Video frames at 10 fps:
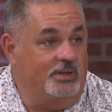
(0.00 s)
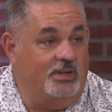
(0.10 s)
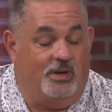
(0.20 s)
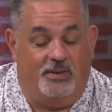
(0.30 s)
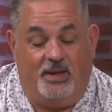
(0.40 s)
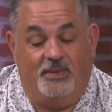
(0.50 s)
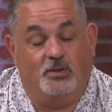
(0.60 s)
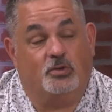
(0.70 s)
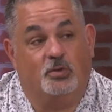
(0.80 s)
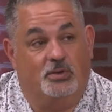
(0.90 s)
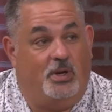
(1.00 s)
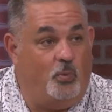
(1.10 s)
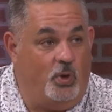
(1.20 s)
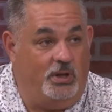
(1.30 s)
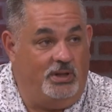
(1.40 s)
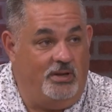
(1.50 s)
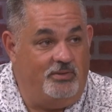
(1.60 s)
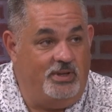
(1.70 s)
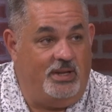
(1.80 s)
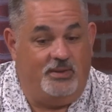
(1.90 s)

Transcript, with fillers: You know, I, I, think the schools that won loved it.